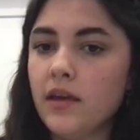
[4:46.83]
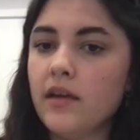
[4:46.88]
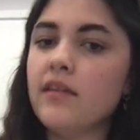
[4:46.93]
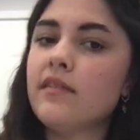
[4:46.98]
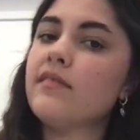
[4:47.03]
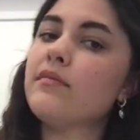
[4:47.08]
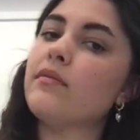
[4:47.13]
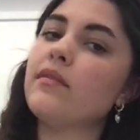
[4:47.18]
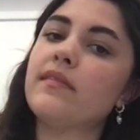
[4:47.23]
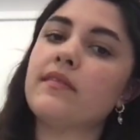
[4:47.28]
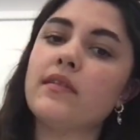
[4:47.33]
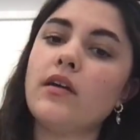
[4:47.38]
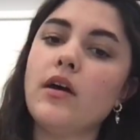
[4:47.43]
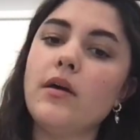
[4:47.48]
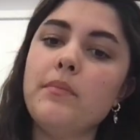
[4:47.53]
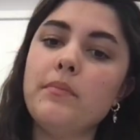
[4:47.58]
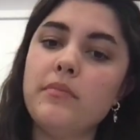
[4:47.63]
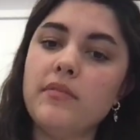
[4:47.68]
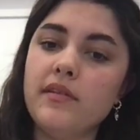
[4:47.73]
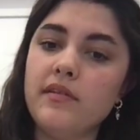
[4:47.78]
So
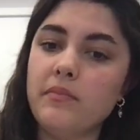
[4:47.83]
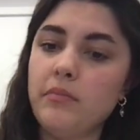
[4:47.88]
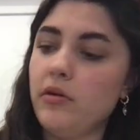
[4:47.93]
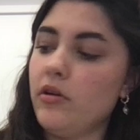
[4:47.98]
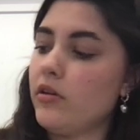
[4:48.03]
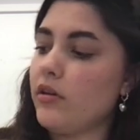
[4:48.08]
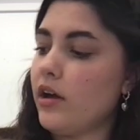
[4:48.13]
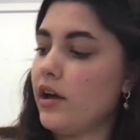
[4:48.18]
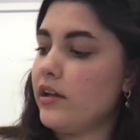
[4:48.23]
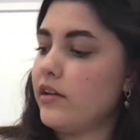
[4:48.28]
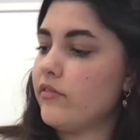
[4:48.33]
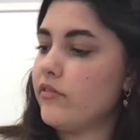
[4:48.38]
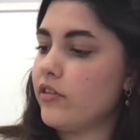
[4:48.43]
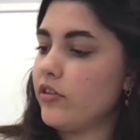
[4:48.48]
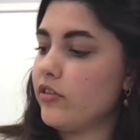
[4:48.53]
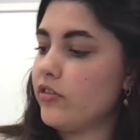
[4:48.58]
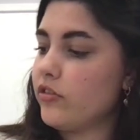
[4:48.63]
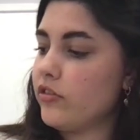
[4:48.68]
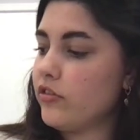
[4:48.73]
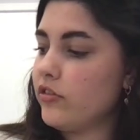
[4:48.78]
this book kind of
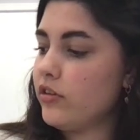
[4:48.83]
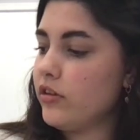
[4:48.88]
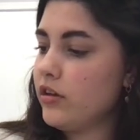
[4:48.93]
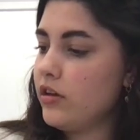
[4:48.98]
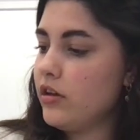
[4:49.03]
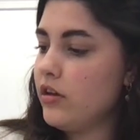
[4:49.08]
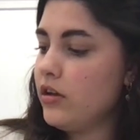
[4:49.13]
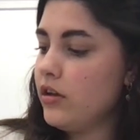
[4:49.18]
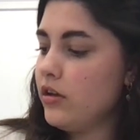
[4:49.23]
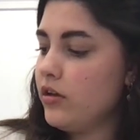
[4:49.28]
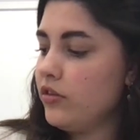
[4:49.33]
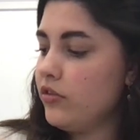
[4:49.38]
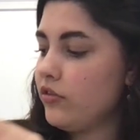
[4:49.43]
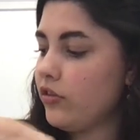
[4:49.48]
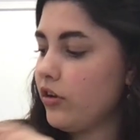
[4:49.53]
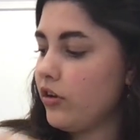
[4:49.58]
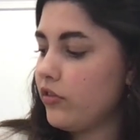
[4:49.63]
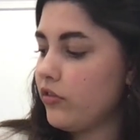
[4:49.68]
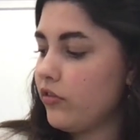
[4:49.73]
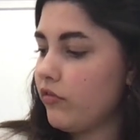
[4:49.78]
just
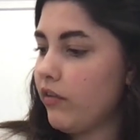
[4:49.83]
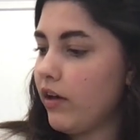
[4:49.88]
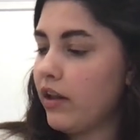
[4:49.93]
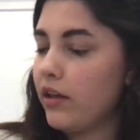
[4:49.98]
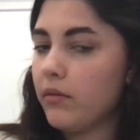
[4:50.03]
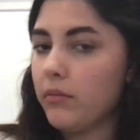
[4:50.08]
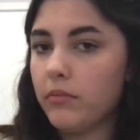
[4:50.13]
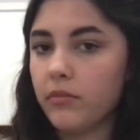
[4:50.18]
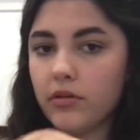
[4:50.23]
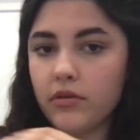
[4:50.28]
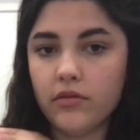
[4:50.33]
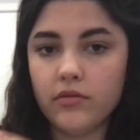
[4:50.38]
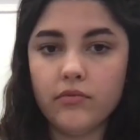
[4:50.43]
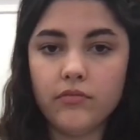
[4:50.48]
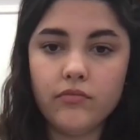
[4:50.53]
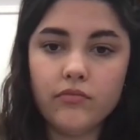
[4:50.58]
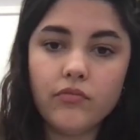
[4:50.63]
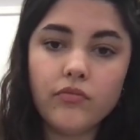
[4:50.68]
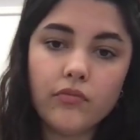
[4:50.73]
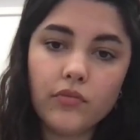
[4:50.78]
shows development
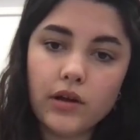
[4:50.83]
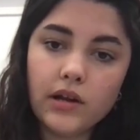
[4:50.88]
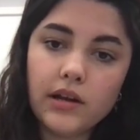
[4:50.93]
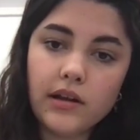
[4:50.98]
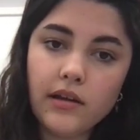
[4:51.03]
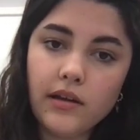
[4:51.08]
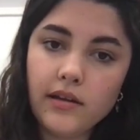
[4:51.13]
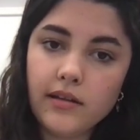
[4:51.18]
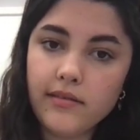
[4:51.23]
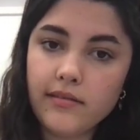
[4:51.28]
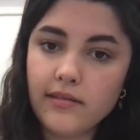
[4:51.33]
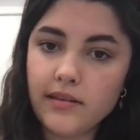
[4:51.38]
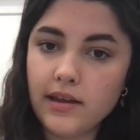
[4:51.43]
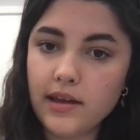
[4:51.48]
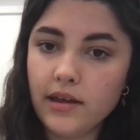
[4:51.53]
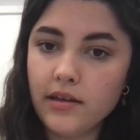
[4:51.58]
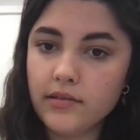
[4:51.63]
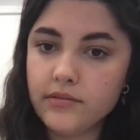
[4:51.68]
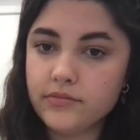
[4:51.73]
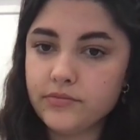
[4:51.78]
really nicely,
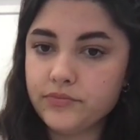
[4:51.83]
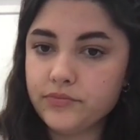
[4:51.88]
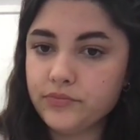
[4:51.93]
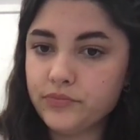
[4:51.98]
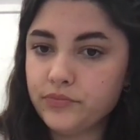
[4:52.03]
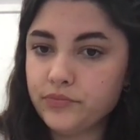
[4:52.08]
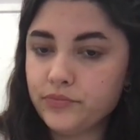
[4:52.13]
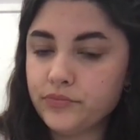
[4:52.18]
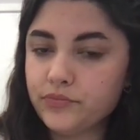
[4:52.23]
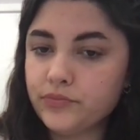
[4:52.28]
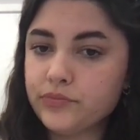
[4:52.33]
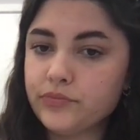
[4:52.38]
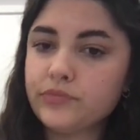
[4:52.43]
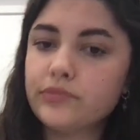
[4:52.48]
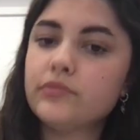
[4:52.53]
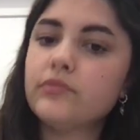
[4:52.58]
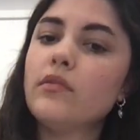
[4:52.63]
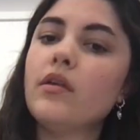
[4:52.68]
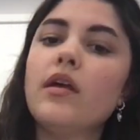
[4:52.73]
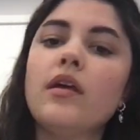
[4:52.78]

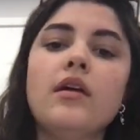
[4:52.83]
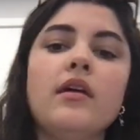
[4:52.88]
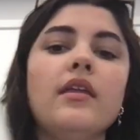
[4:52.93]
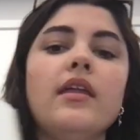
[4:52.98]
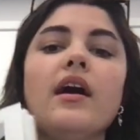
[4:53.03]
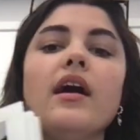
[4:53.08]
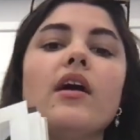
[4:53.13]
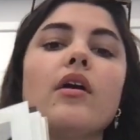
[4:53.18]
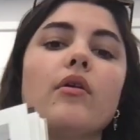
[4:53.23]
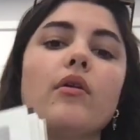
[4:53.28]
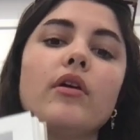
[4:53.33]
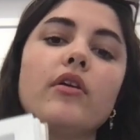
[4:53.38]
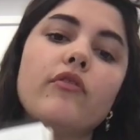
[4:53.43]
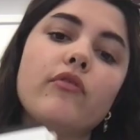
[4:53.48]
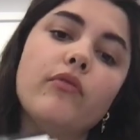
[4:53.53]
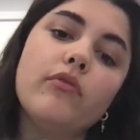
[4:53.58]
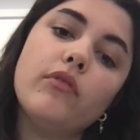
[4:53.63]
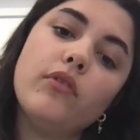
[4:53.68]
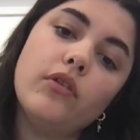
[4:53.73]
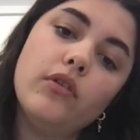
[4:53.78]
and how I've
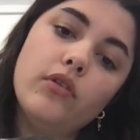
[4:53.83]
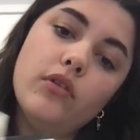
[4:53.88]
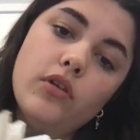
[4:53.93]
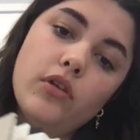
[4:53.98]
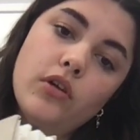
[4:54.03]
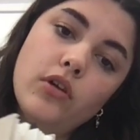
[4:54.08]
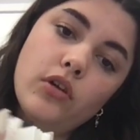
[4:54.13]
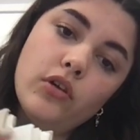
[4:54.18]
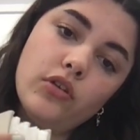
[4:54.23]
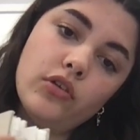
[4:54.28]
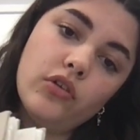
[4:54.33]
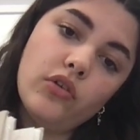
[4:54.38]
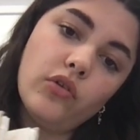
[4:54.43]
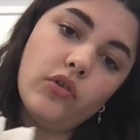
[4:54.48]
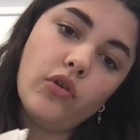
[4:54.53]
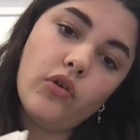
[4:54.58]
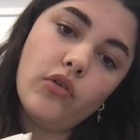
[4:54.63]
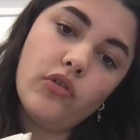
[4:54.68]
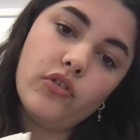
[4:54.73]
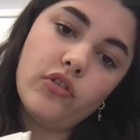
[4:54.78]
gone
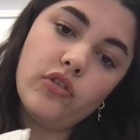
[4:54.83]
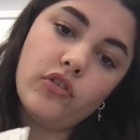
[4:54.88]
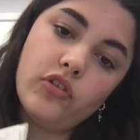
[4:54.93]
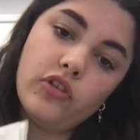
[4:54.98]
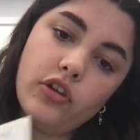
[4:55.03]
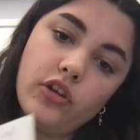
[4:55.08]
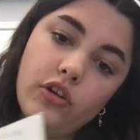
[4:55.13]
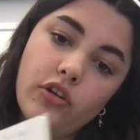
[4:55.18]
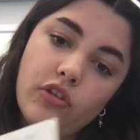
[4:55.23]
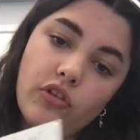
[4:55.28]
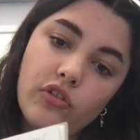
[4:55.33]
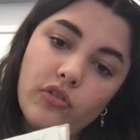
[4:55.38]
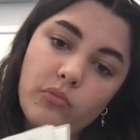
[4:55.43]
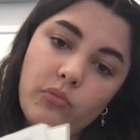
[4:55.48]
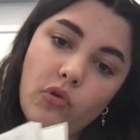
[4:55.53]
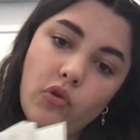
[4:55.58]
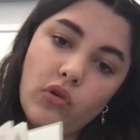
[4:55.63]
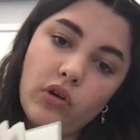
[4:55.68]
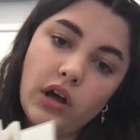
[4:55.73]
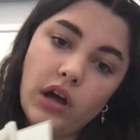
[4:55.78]
on to use
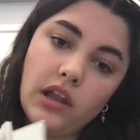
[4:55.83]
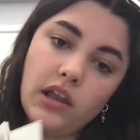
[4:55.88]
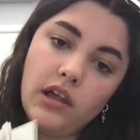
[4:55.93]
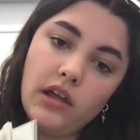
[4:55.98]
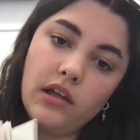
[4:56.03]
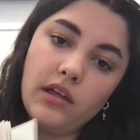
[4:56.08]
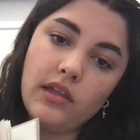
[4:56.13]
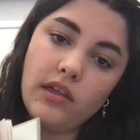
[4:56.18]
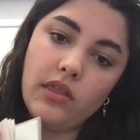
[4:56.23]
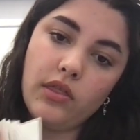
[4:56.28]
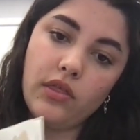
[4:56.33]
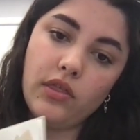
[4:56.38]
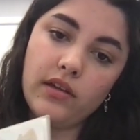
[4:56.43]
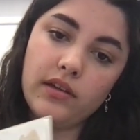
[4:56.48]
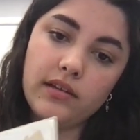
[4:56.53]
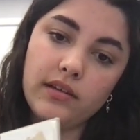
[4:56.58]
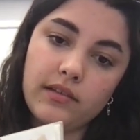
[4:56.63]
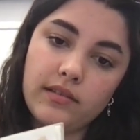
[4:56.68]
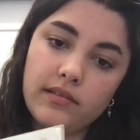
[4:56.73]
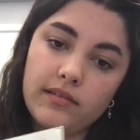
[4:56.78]
more colour and
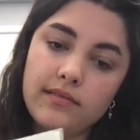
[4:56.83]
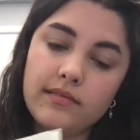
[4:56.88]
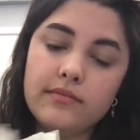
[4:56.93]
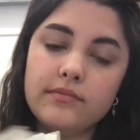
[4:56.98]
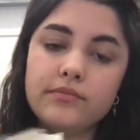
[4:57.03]
things.